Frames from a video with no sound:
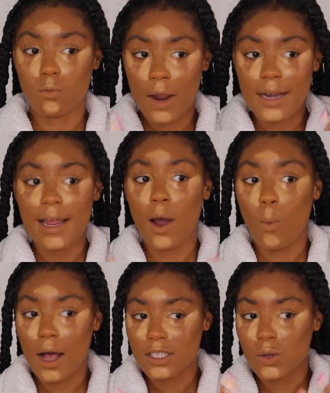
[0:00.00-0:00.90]
right now
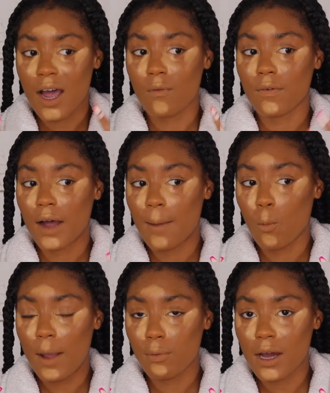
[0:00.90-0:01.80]
while I still have
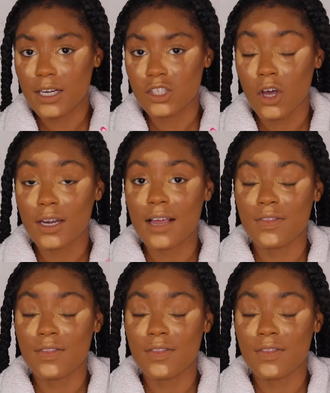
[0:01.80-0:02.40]
wet products on,